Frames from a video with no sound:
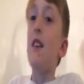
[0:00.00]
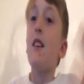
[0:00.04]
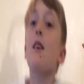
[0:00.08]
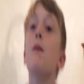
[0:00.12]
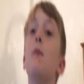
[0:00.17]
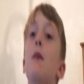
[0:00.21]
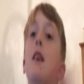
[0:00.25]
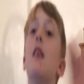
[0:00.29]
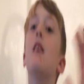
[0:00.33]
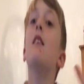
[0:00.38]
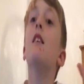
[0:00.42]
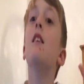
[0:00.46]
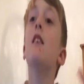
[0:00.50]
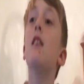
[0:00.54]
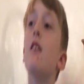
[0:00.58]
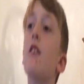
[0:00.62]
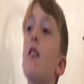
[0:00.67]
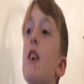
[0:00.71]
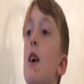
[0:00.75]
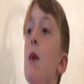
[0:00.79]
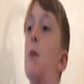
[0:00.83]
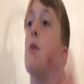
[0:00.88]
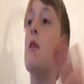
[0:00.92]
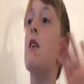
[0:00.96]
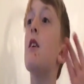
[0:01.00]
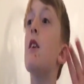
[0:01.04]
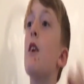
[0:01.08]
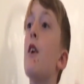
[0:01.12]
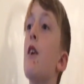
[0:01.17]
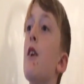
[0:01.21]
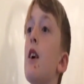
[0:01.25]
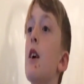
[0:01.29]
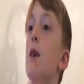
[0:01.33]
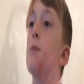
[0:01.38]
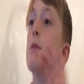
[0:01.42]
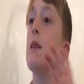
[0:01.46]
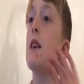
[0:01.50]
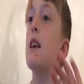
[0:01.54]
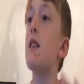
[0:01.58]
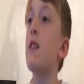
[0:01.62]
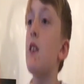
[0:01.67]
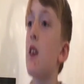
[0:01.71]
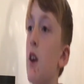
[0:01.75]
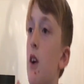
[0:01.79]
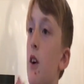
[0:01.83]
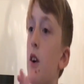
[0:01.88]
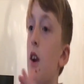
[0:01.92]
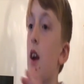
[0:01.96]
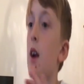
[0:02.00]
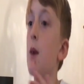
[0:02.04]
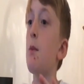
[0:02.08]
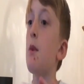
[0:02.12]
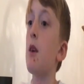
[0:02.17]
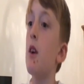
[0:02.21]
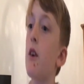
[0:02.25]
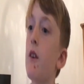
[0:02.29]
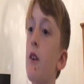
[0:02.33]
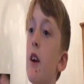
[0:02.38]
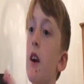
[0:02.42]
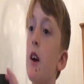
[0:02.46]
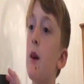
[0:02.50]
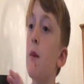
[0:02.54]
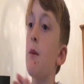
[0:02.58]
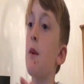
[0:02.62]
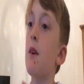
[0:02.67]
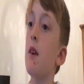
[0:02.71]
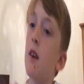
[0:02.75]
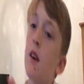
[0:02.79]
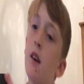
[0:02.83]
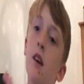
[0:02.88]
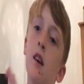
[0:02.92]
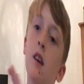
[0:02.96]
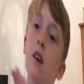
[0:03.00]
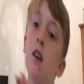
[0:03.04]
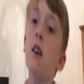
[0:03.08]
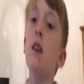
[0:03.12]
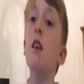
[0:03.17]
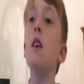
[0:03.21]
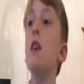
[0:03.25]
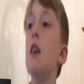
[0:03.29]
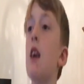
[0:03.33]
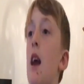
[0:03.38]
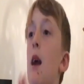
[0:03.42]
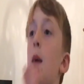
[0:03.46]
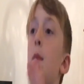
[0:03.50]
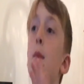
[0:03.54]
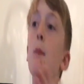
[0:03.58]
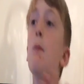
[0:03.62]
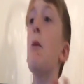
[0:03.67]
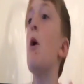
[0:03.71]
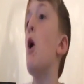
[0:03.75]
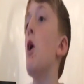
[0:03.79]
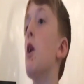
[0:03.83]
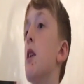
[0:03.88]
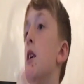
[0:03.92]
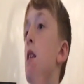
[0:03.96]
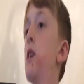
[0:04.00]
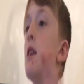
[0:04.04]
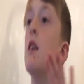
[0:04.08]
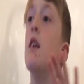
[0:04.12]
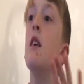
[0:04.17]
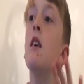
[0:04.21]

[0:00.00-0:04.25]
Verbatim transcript: Come on, hurry up, please, hurry up, hurry up. You get me bored.